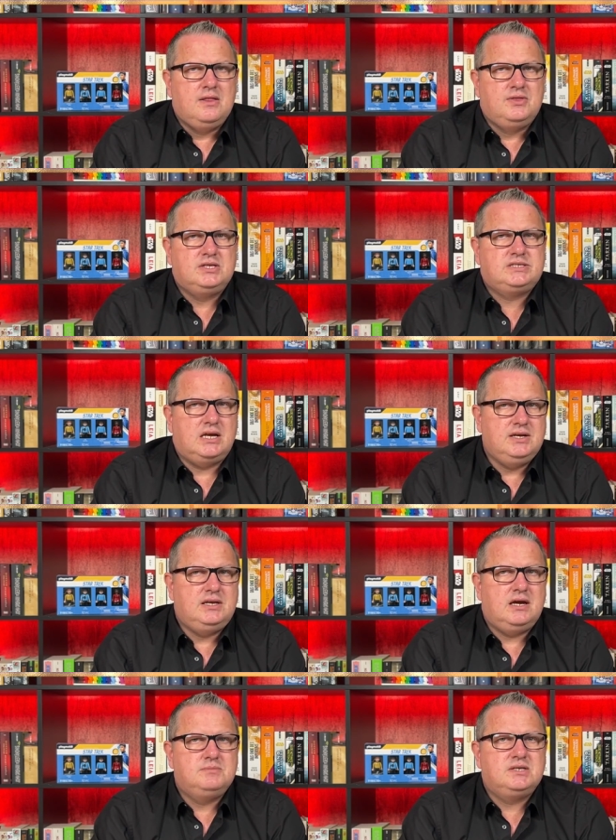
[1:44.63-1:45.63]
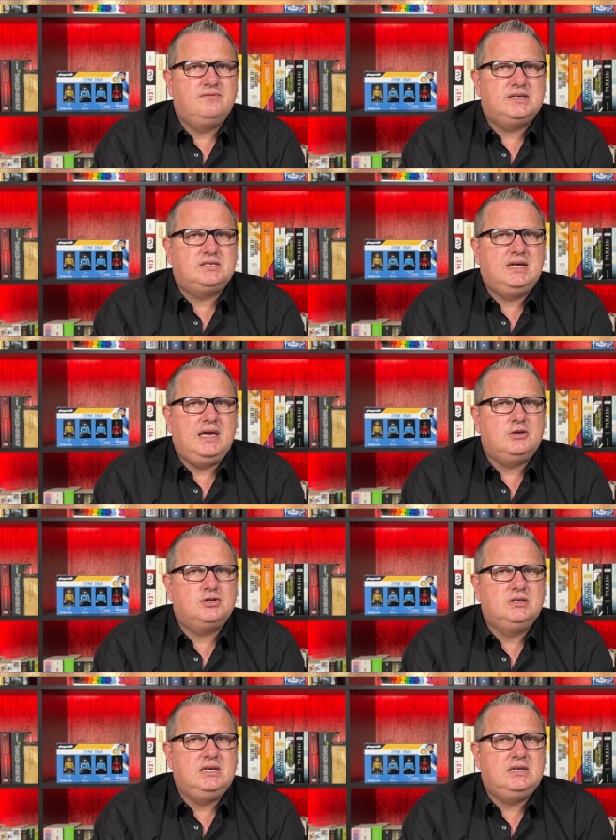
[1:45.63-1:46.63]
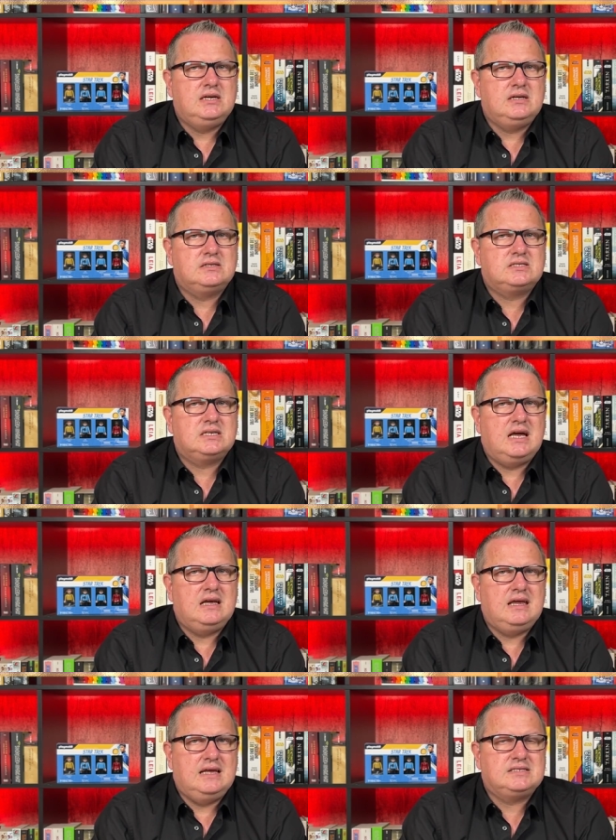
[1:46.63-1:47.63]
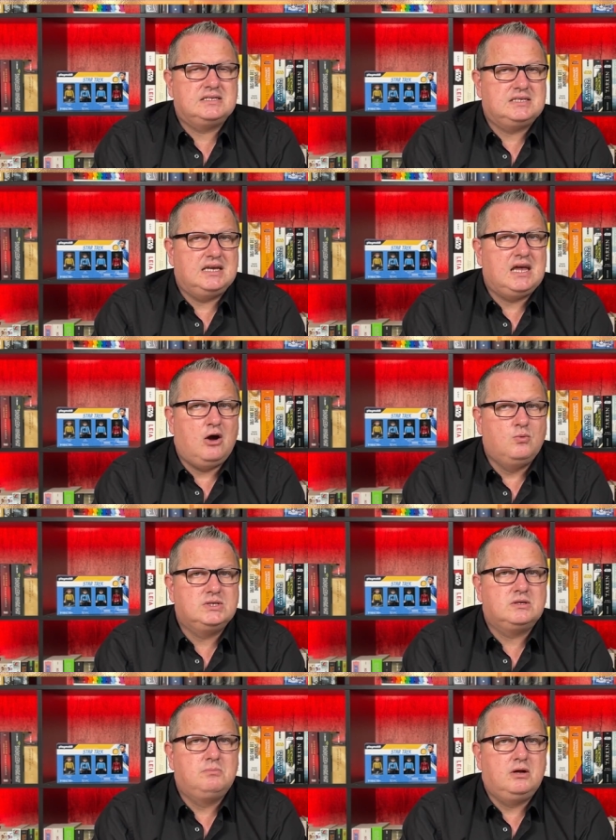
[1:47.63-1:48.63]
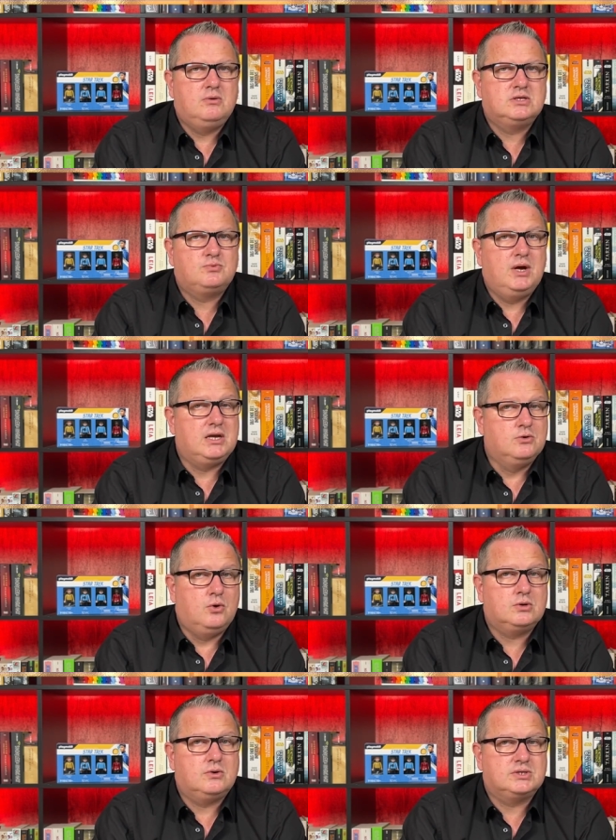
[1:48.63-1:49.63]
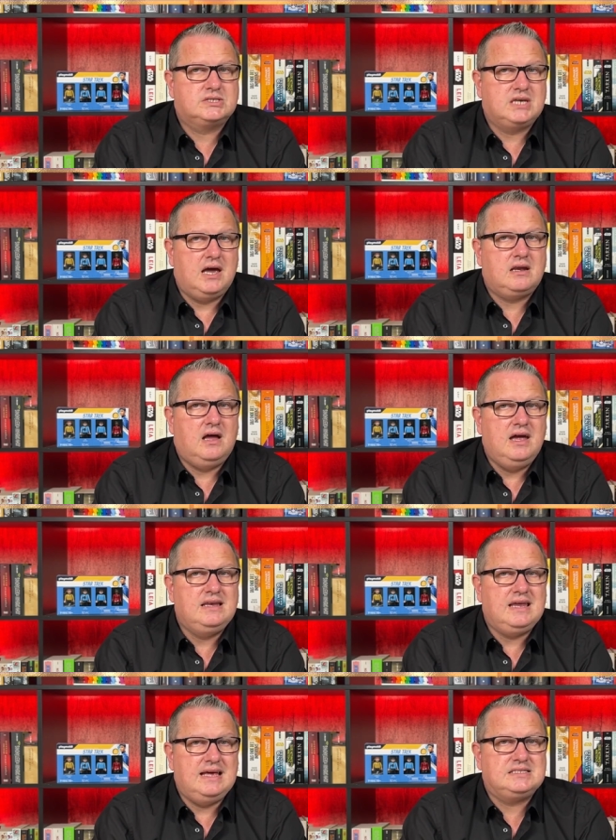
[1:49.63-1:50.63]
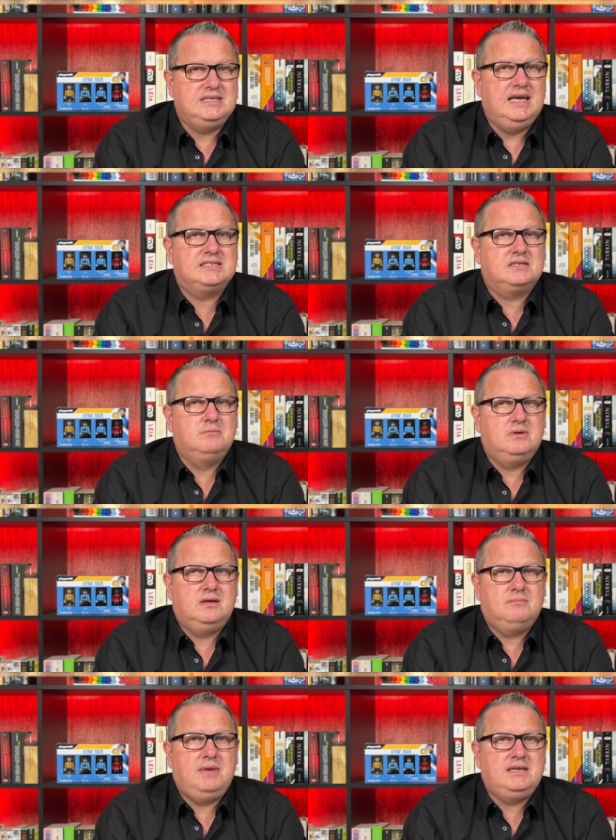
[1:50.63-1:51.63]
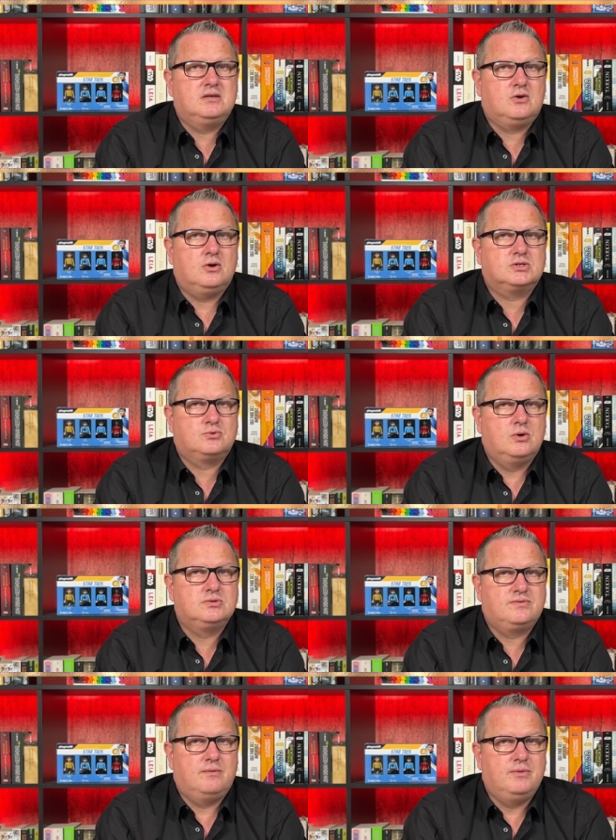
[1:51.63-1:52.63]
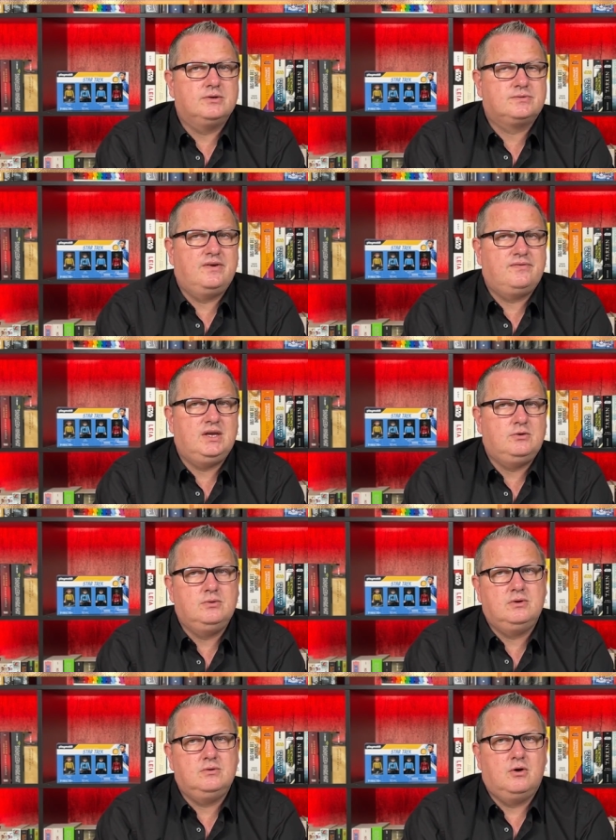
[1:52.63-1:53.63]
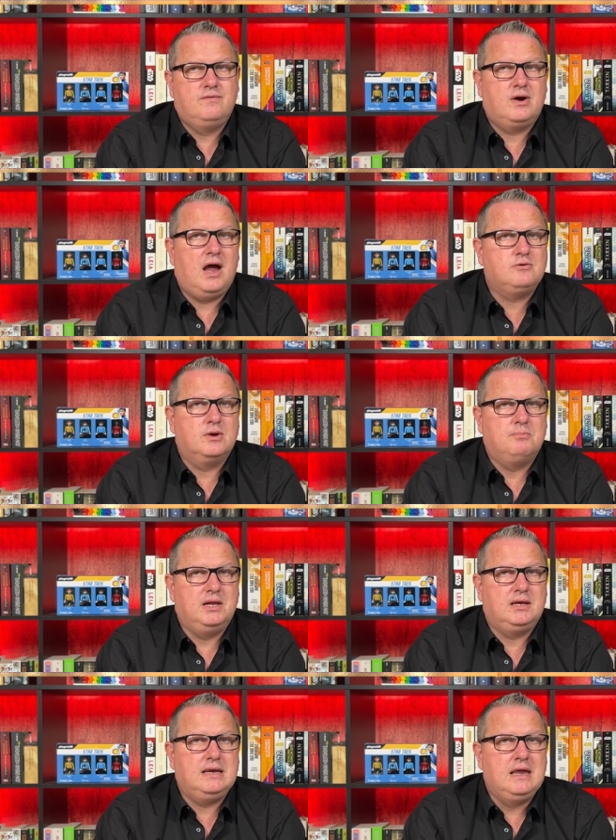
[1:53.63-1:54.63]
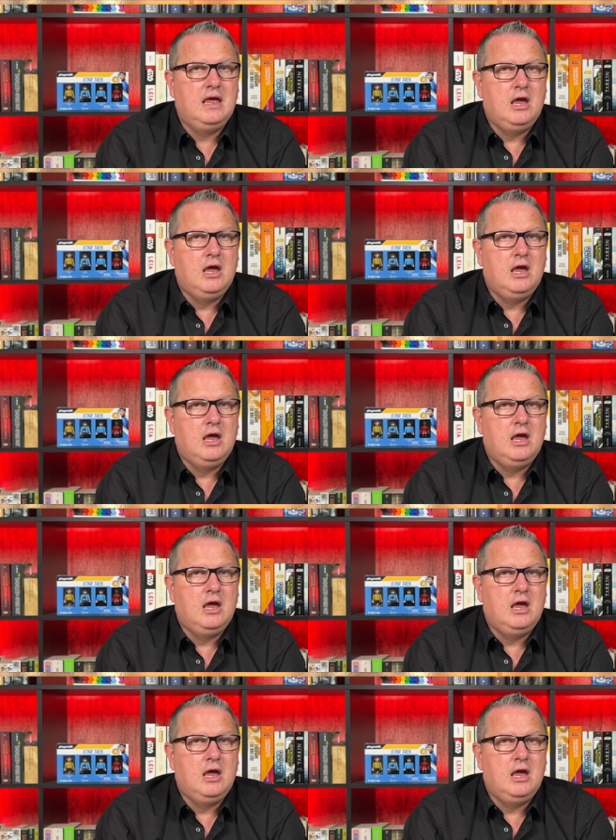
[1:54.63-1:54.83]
The Sunday Times investigation details, as I said, how whistleblowers were ignored or sidelined as the estimated cost rose from those 50 to over 100 billion,